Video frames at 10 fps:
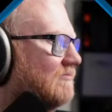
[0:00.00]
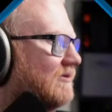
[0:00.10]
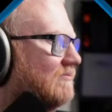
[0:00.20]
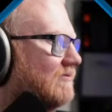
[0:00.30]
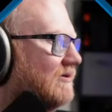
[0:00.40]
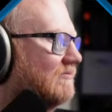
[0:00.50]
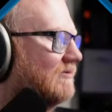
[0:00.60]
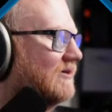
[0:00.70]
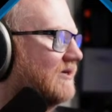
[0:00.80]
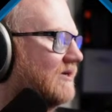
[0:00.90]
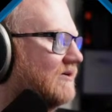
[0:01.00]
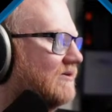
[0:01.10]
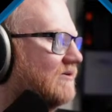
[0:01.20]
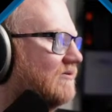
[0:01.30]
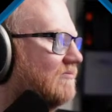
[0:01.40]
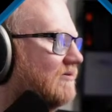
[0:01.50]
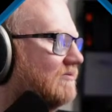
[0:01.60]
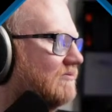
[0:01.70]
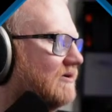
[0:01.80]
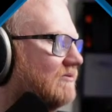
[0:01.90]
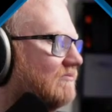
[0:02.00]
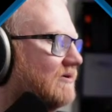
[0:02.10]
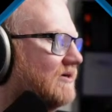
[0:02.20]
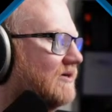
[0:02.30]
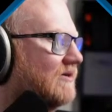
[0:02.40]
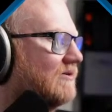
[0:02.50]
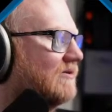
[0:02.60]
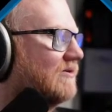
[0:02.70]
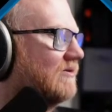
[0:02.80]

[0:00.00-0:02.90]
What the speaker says: 111 111.